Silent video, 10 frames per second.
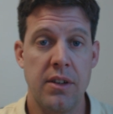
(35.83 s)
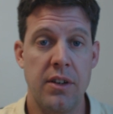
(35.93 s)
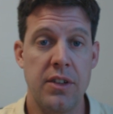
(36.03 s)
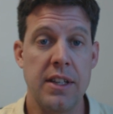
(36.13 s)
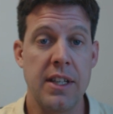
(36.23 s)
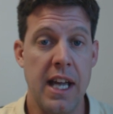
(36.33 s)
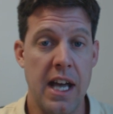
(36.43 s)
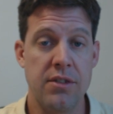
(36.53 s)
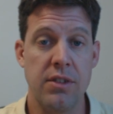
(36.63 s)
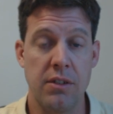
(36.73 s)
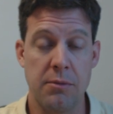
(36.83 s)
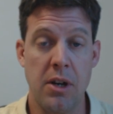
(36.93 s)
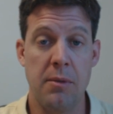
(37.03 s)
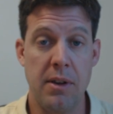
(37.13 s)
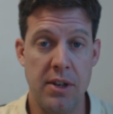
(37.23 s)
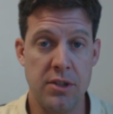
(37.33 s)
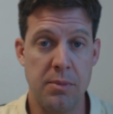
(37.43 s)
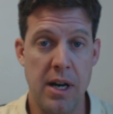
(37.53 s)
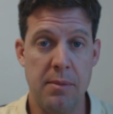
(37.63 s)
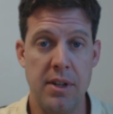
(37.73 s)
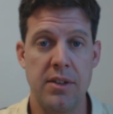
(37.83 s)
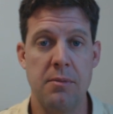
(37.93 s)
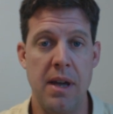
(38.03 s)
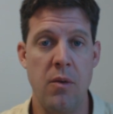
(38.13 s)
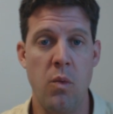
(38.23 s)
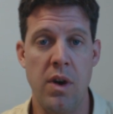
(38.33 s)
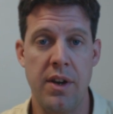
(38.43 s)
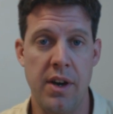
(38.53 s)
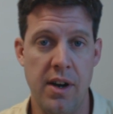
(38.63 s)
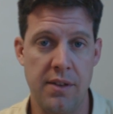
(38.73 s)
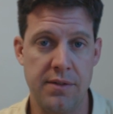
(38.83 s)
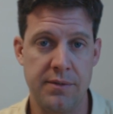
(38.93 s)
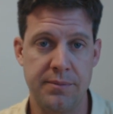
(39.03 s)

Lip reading: or take the cash flow from all my rental properties to pay one off.